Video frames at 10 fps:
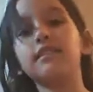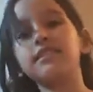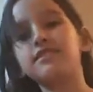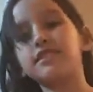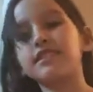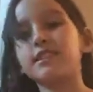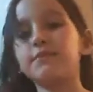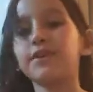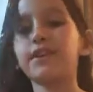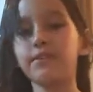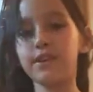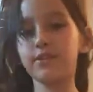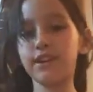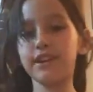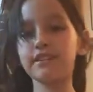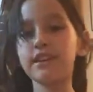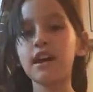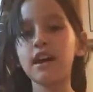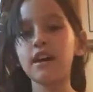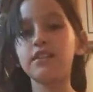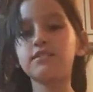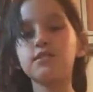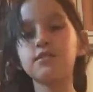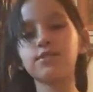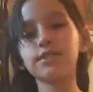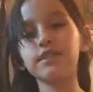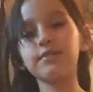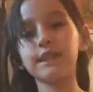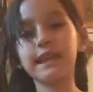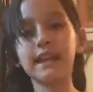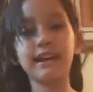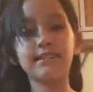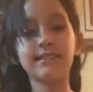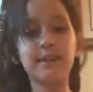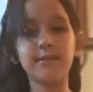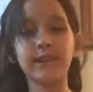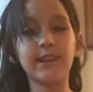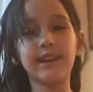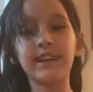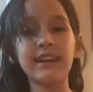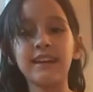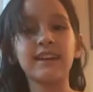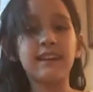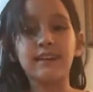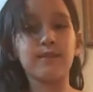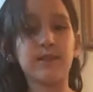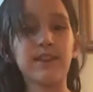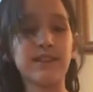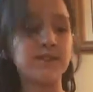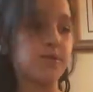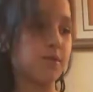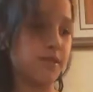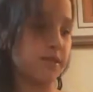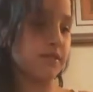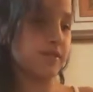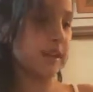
let's just keep on giving a tour because the tour of the cat is not really, really a tour of the